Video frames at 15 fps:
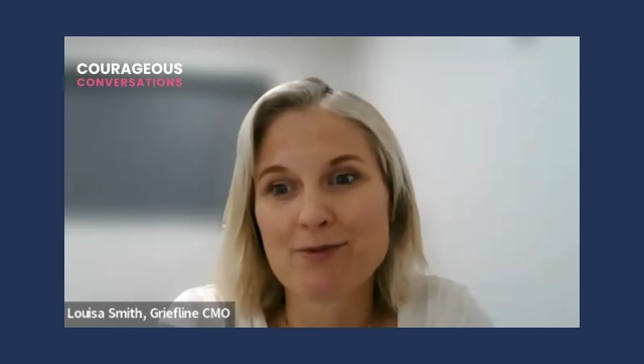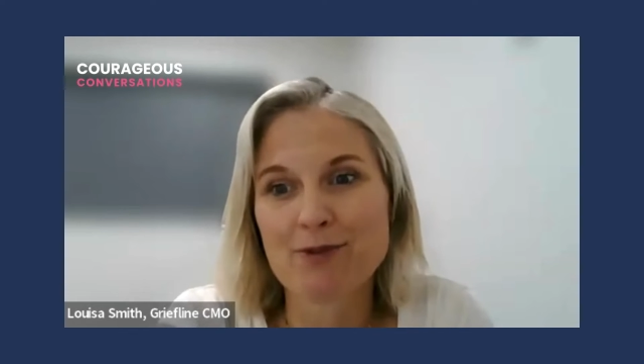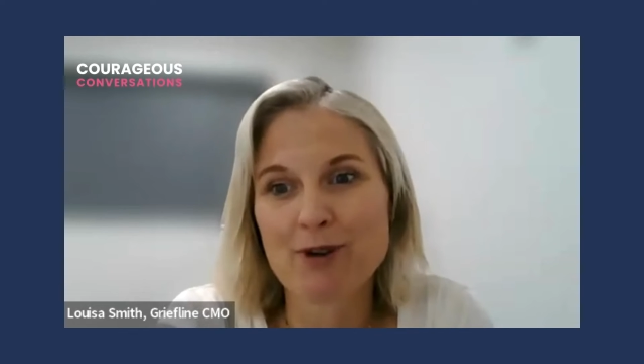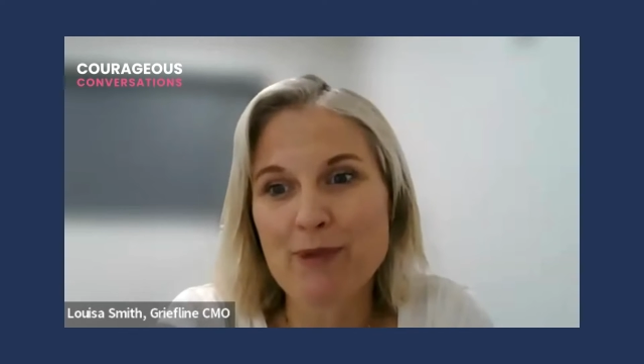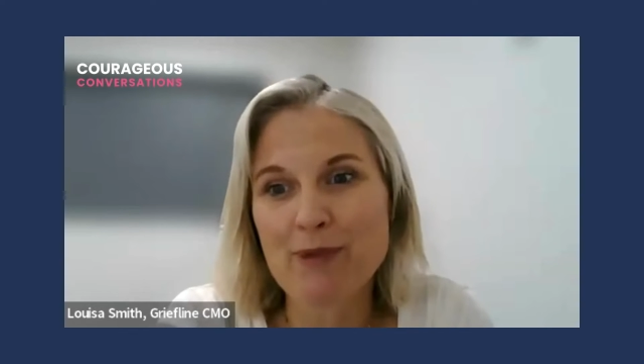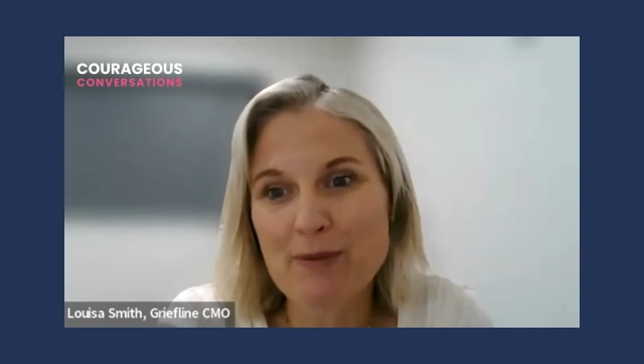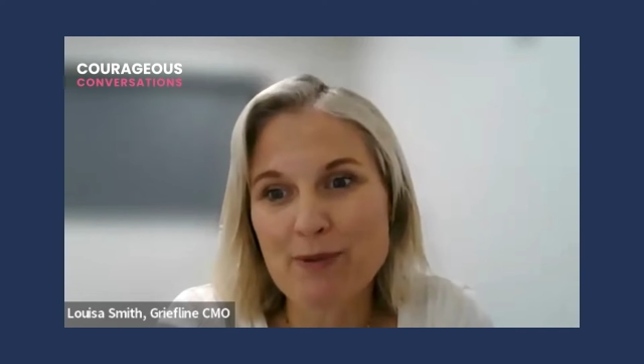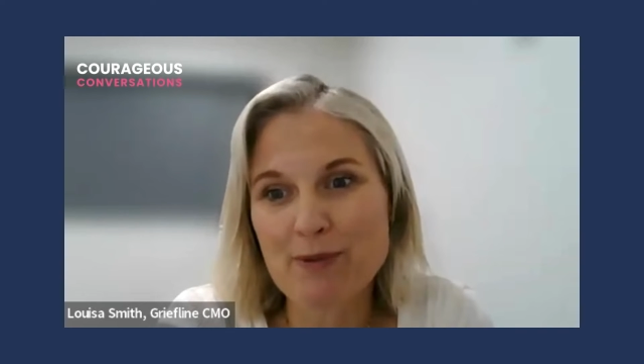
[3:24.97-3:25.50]
what
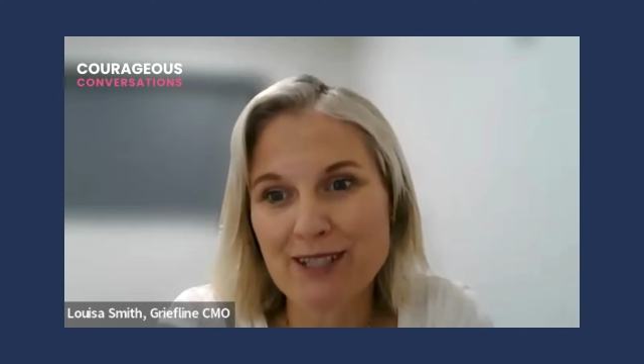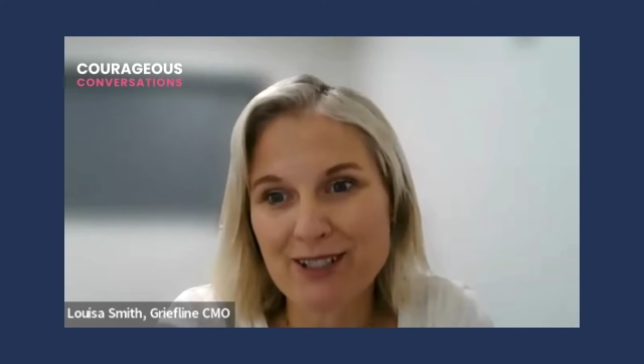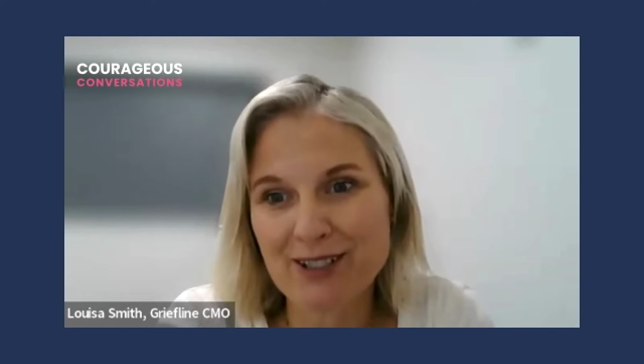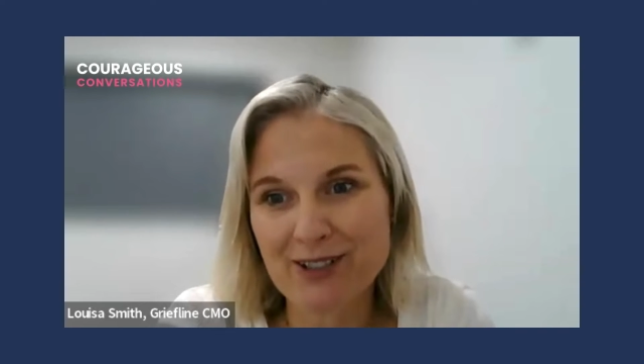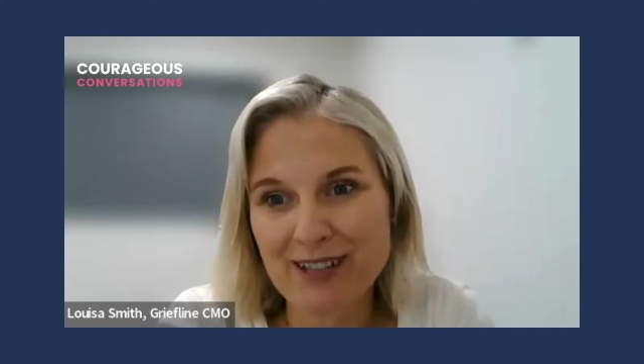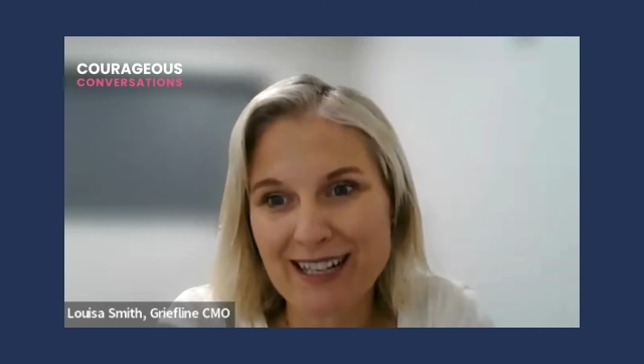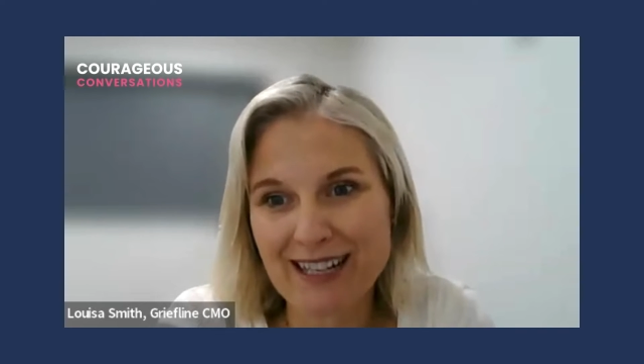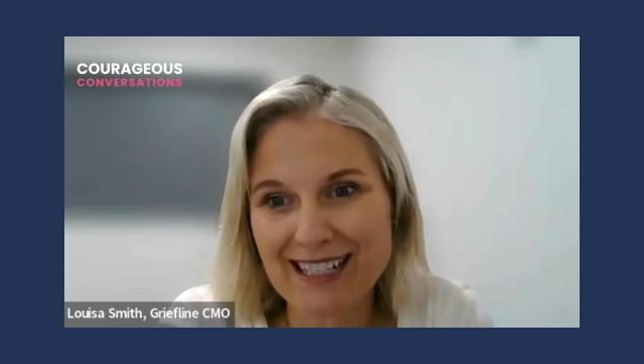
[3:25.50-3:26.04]
people can
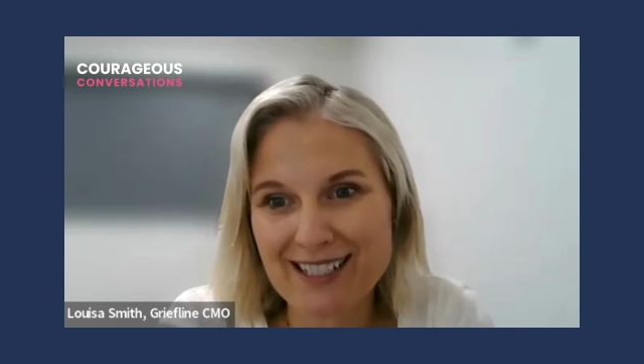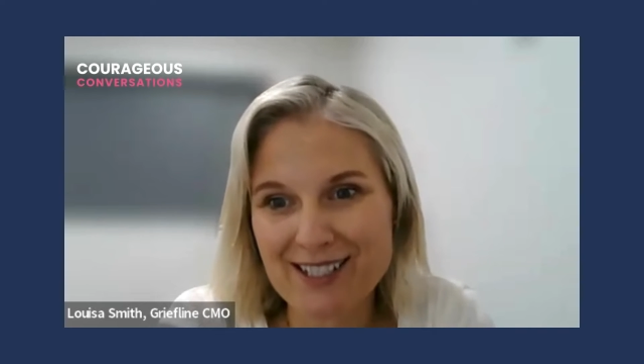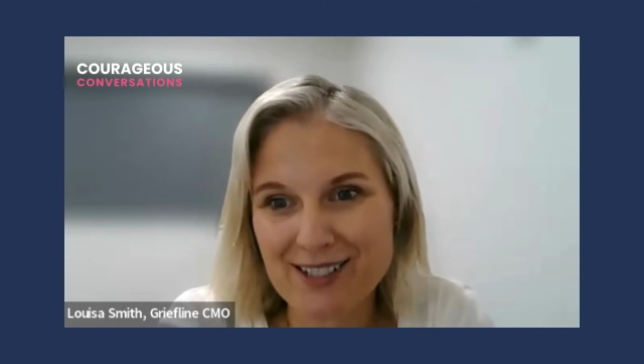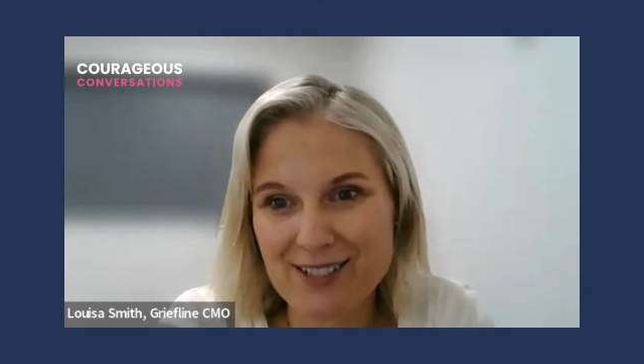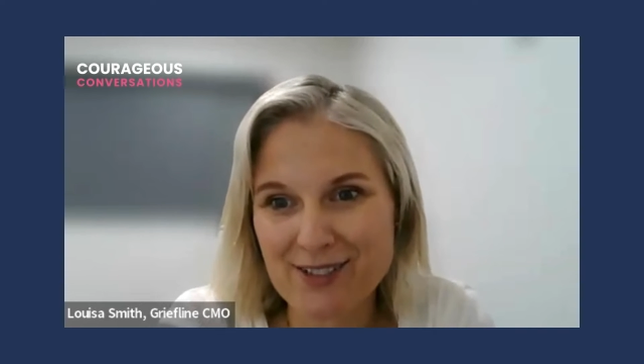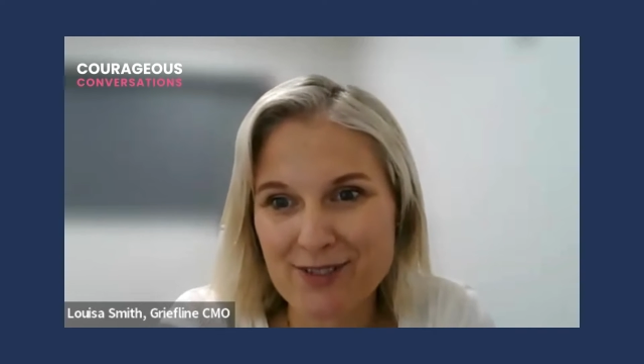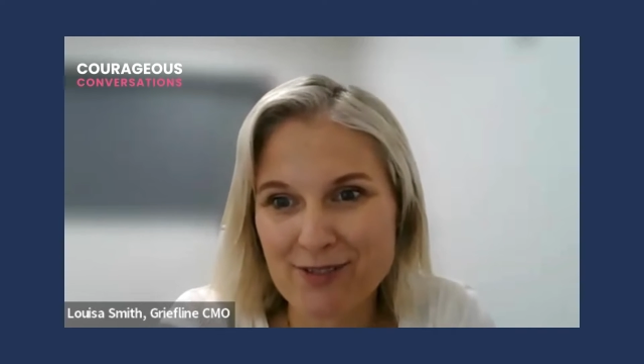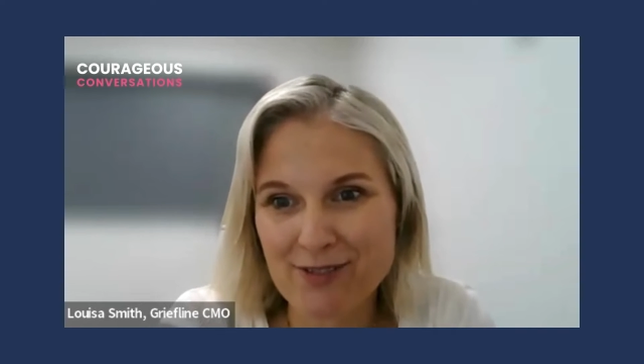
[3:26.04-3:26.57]
create
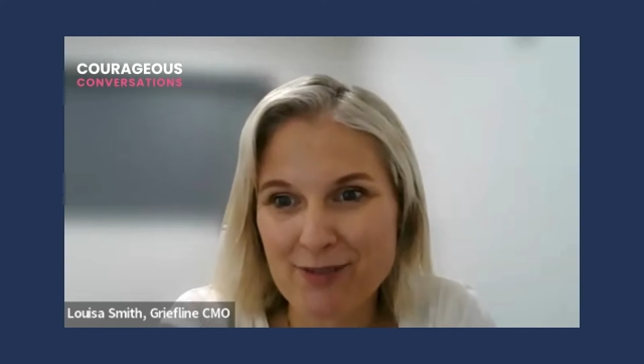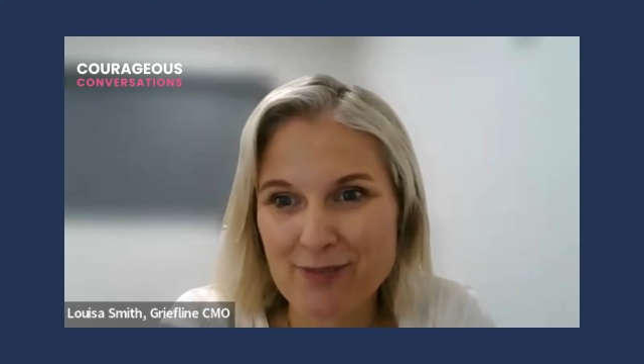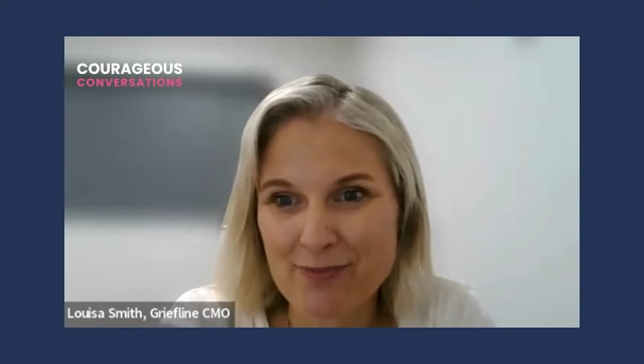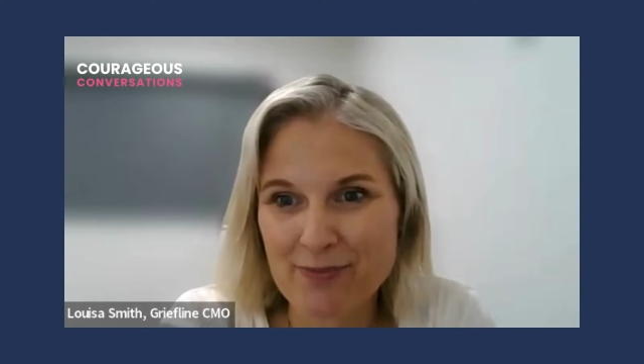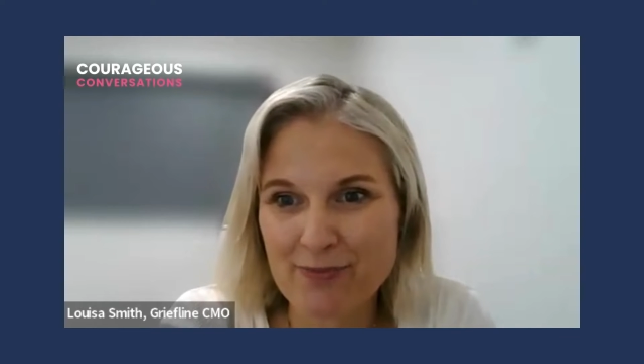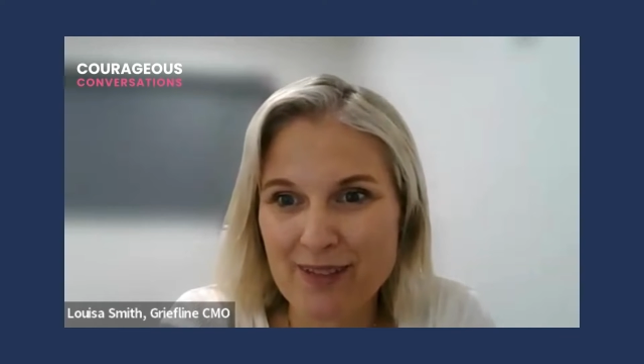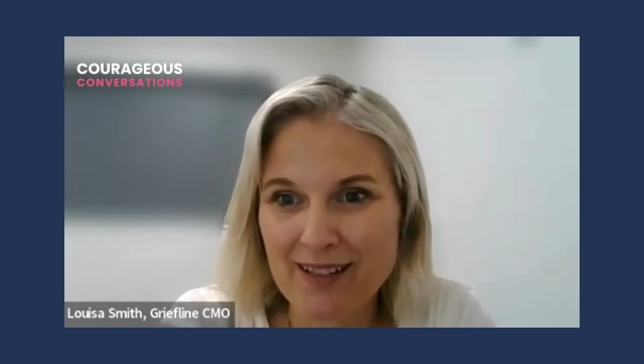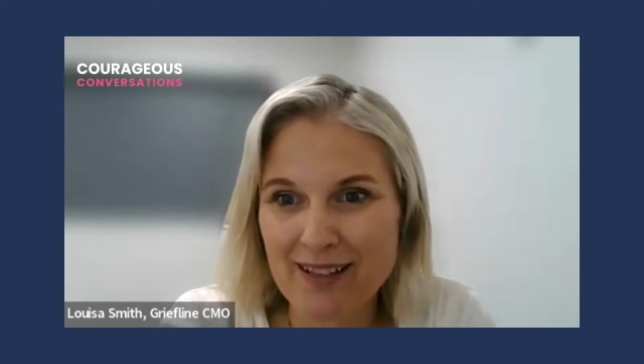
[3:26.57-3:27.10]
just
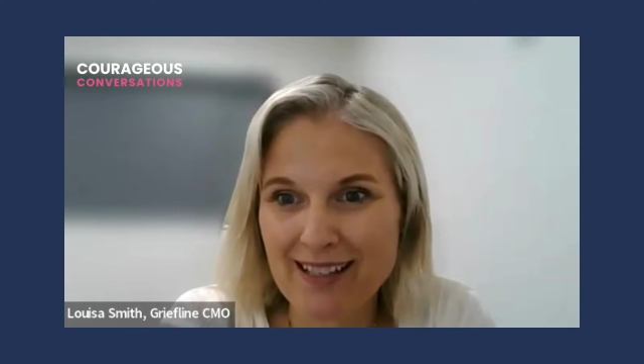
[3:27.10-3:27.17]
from